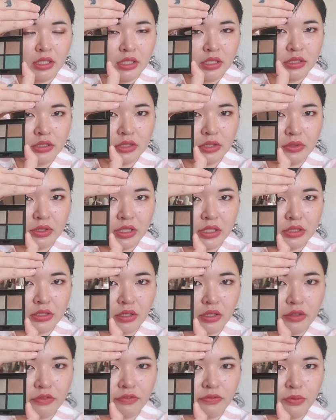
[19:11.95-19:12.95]
So these
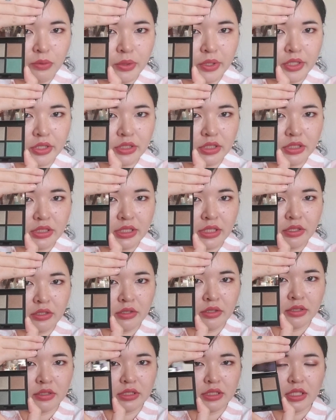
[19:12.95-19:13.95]
are 4
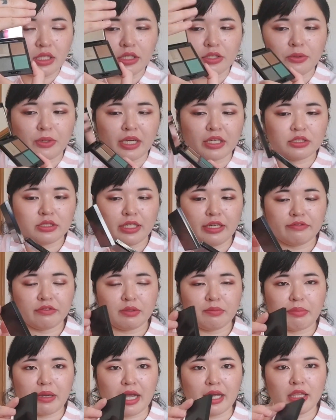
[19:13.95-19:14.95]
singles. You actually have
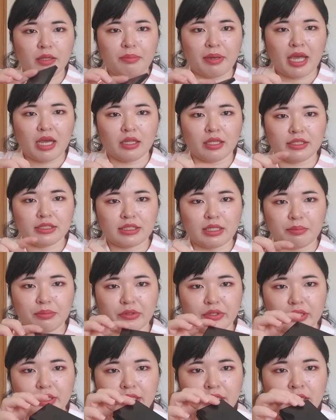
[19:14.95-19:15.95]
to buy the palette
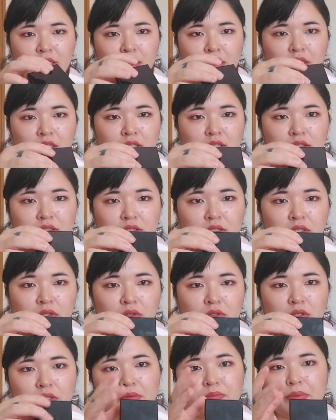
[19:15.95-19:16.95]
separately.
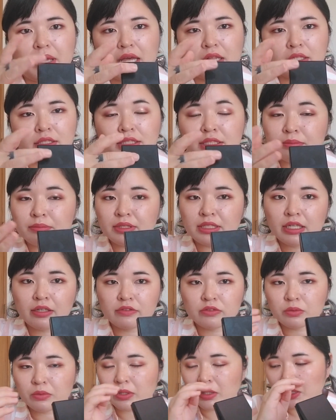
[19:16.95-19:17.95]
So the palettes
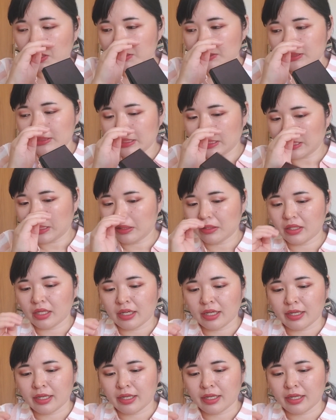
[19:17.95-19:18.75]
themselves were on sale.